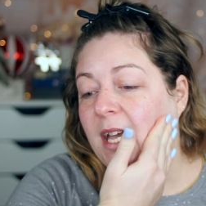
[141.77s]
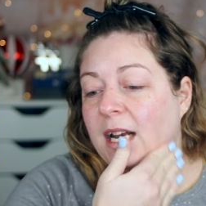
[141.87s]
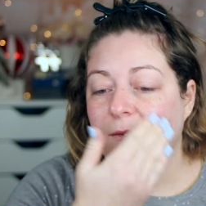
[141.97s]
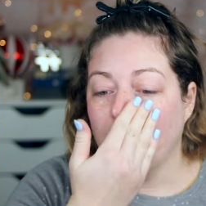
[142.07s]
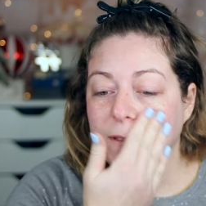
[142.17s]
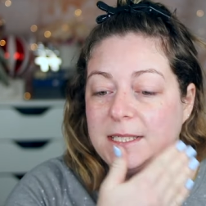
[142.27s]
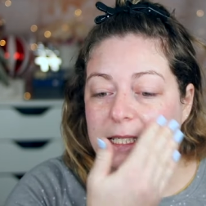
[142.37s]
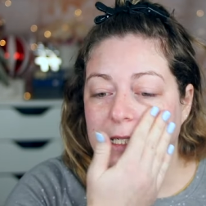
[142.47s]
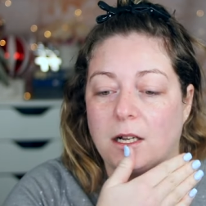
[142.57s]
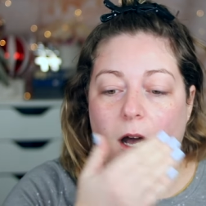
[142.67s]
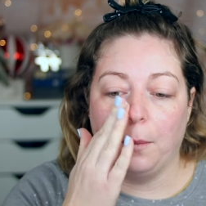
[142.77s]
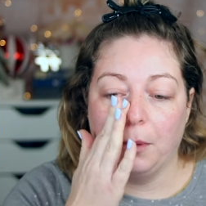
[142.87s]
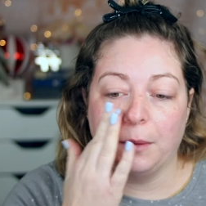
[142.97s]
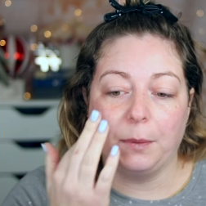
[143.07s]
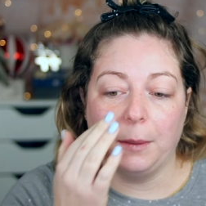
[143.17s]
And I've only seen a
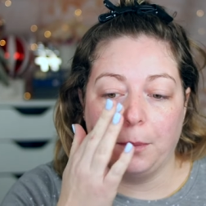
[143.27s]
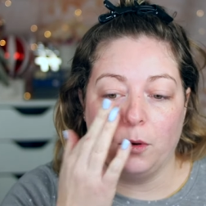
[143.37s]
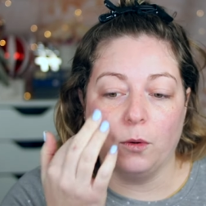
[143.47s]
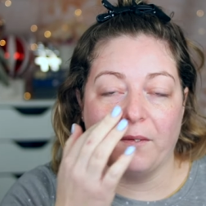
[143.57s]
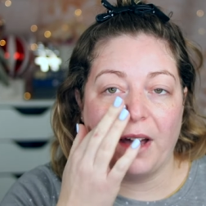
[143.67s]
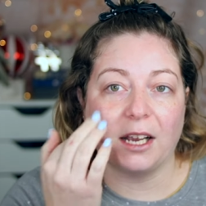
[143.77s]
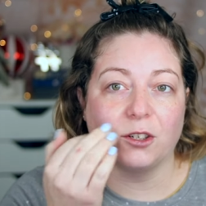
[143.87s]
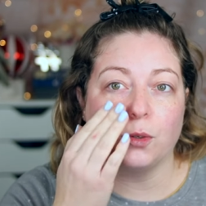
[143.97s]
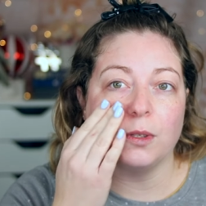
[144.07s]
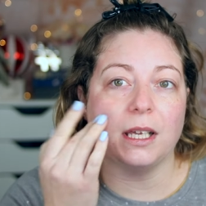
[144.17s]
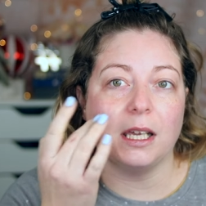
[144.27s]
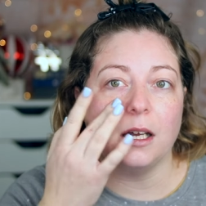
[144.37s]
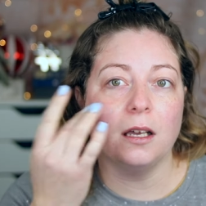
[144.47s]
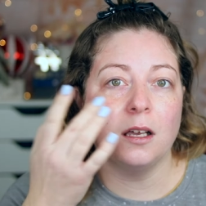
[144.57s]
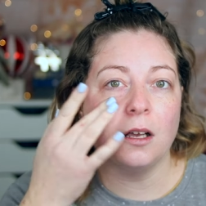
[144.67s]
couple of people who have actually